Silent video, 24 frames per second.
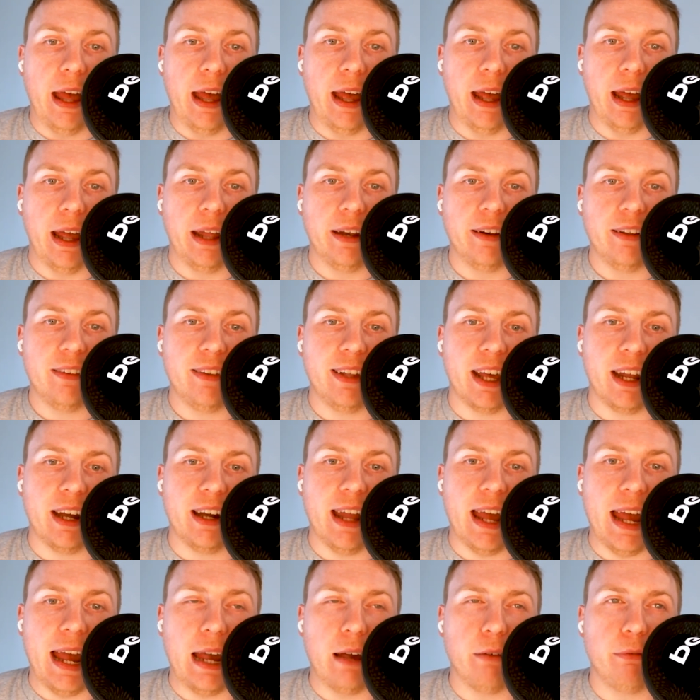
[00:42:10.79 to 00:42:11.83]
And they had
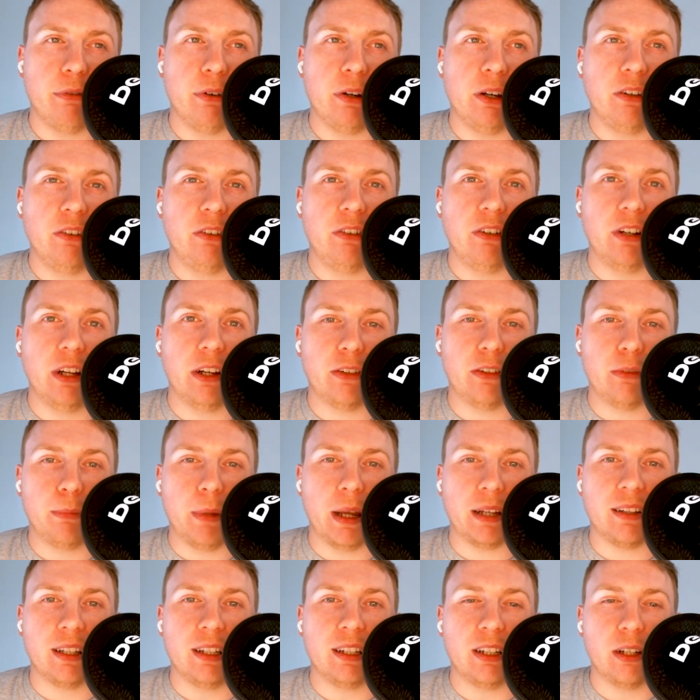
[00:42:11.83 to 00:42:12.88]
an average
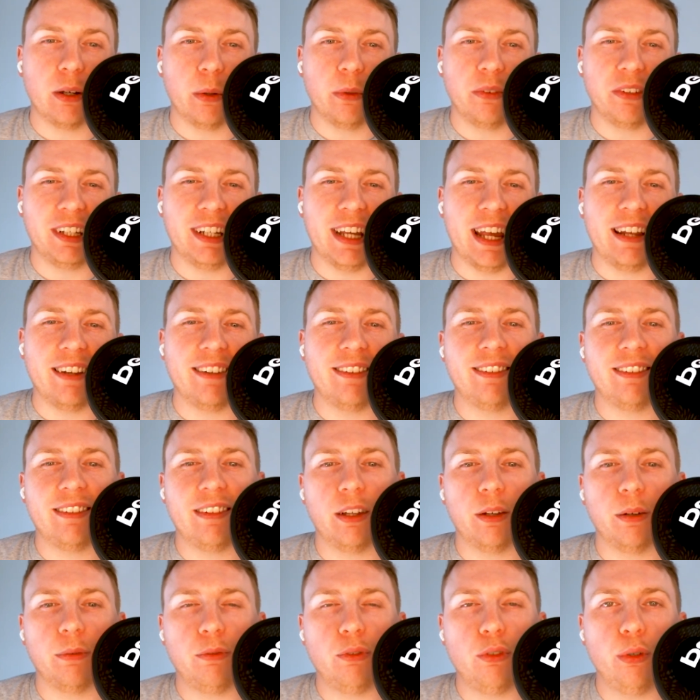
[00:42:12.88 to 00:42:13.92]
expected goals against
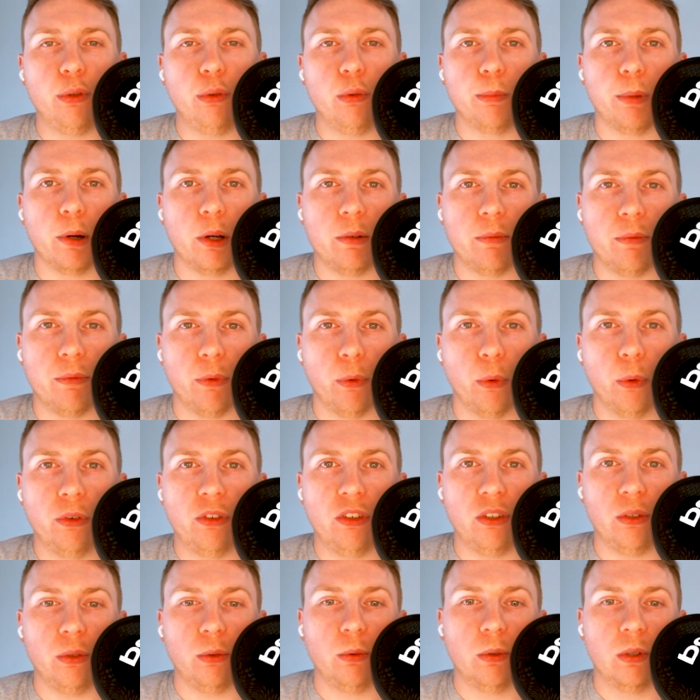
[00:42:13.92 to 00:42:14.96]
of
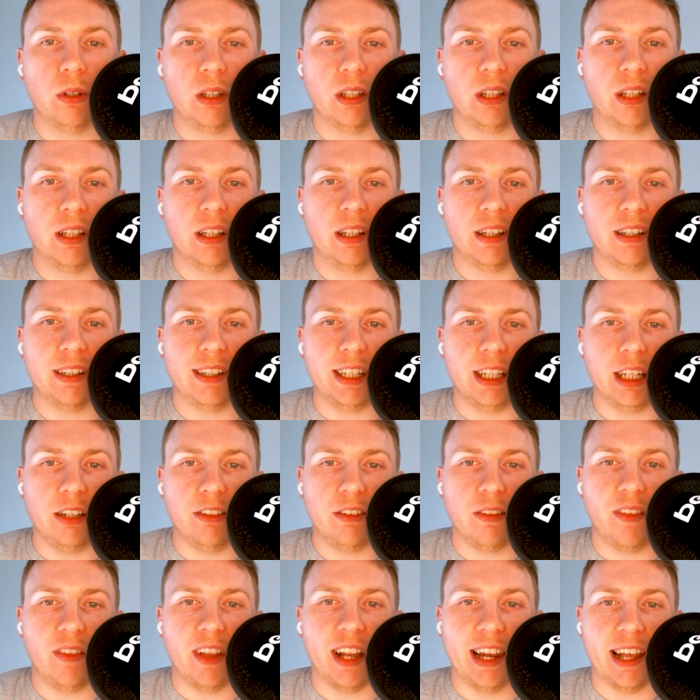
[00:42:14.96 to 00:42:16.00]
2.42 in
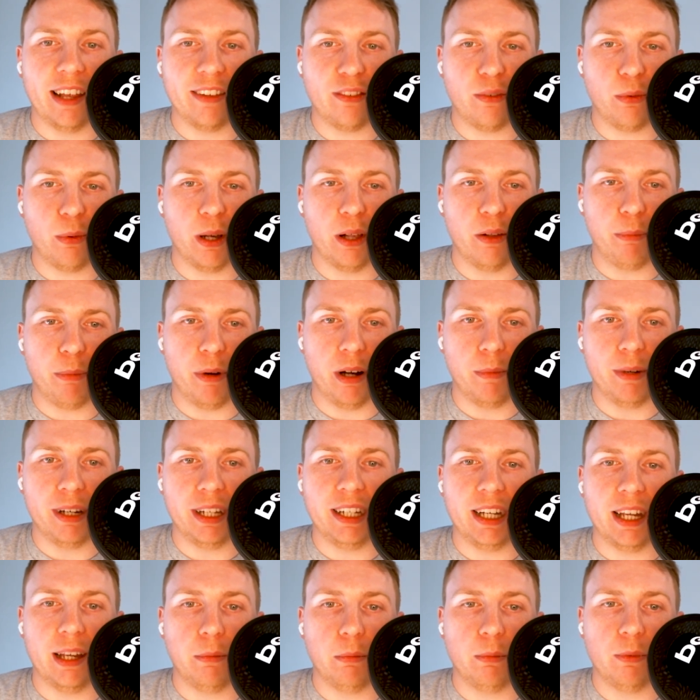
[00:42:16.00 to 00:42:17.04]
each of their last 12 Premier League
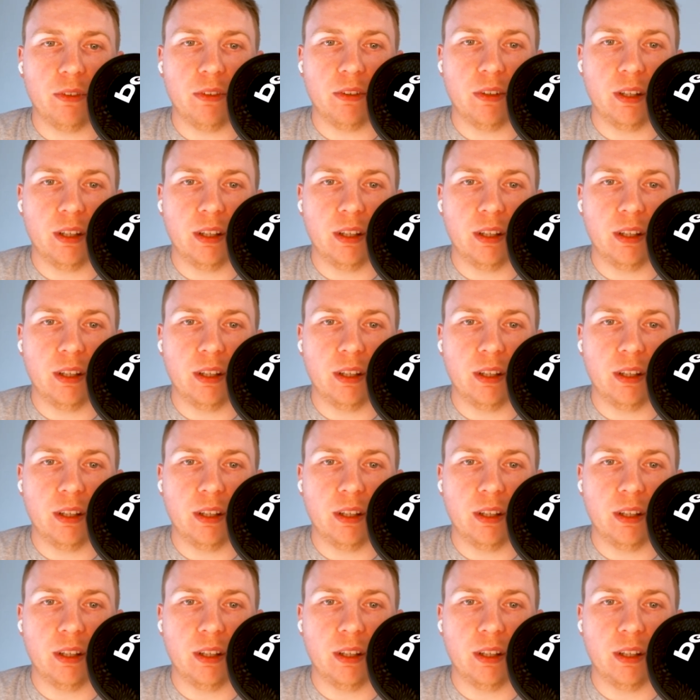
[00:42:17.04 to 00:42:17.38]
games.